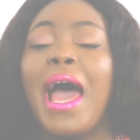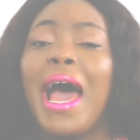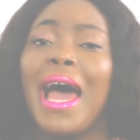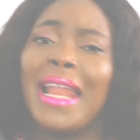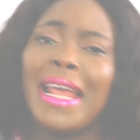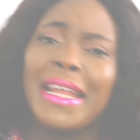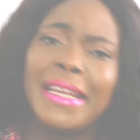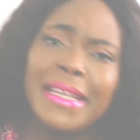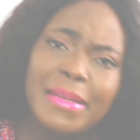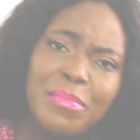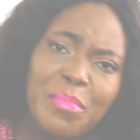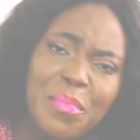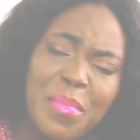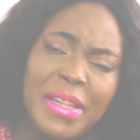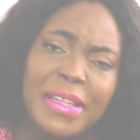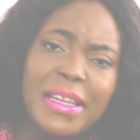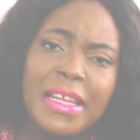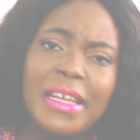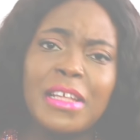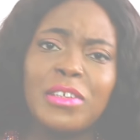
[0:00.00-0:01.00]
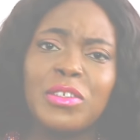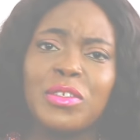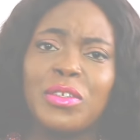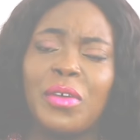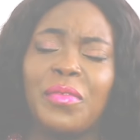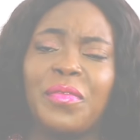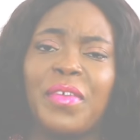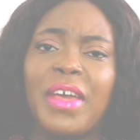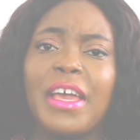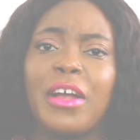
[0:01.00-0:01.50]
And I did a
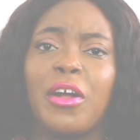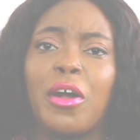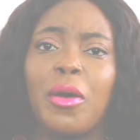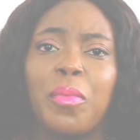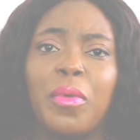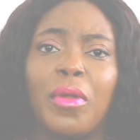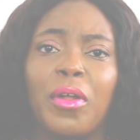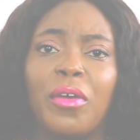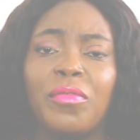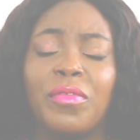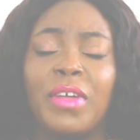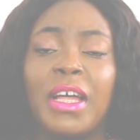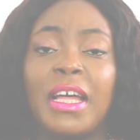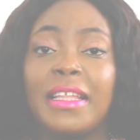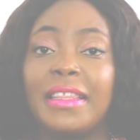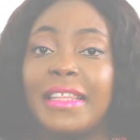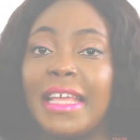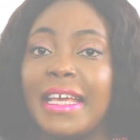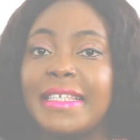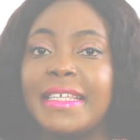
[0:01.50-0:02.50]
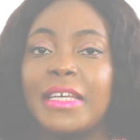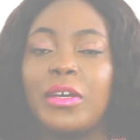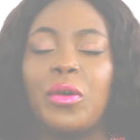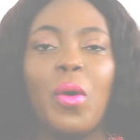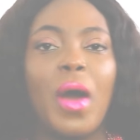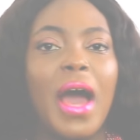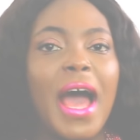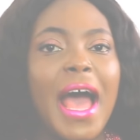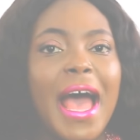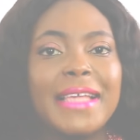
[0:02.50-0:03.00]
survey a couple of days
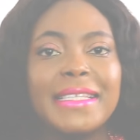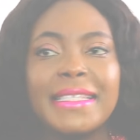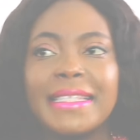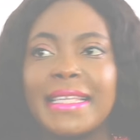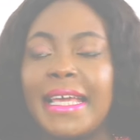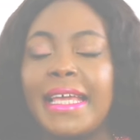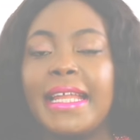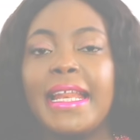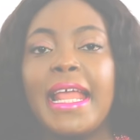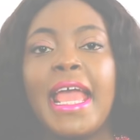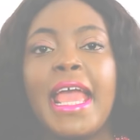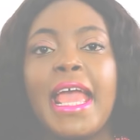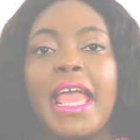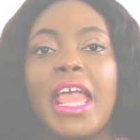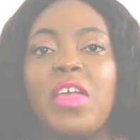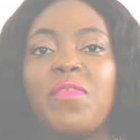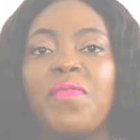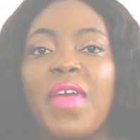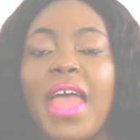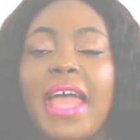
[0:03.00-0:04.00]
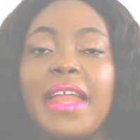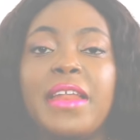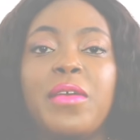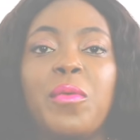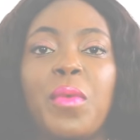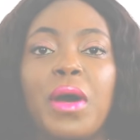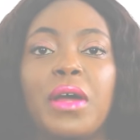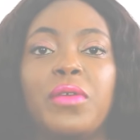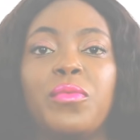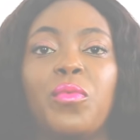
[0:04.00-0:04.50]
ago asking if
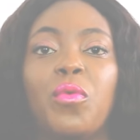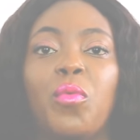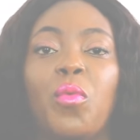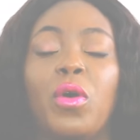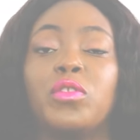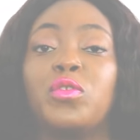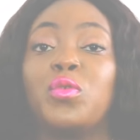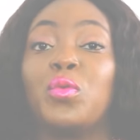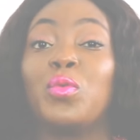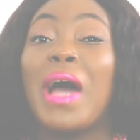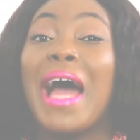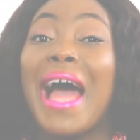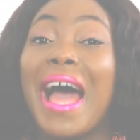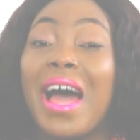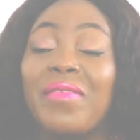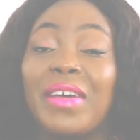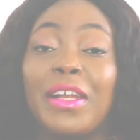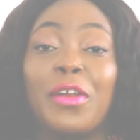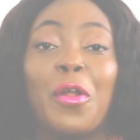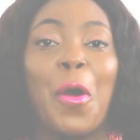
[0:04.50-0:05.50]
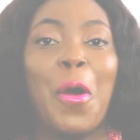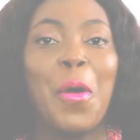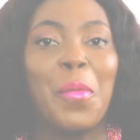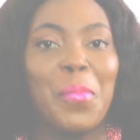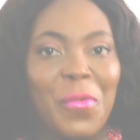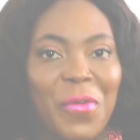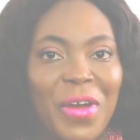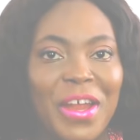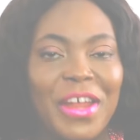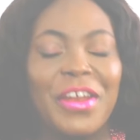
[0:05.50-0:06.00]
anyone would want to have an
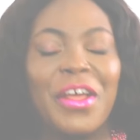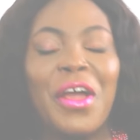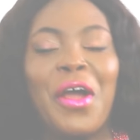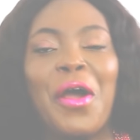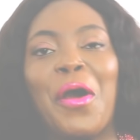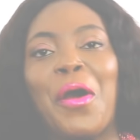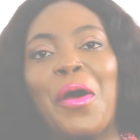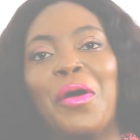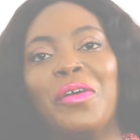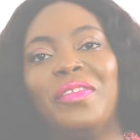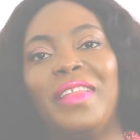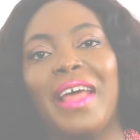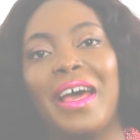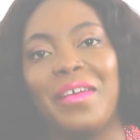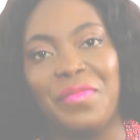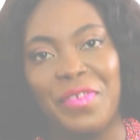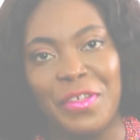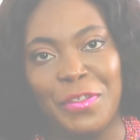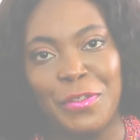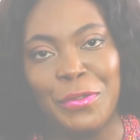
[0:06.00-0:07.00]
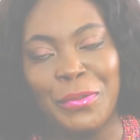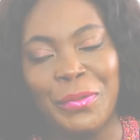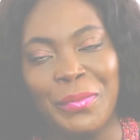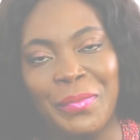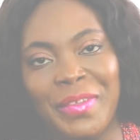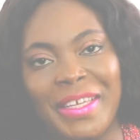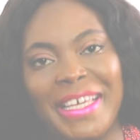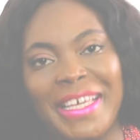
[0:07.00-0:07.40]
upgrade of that video.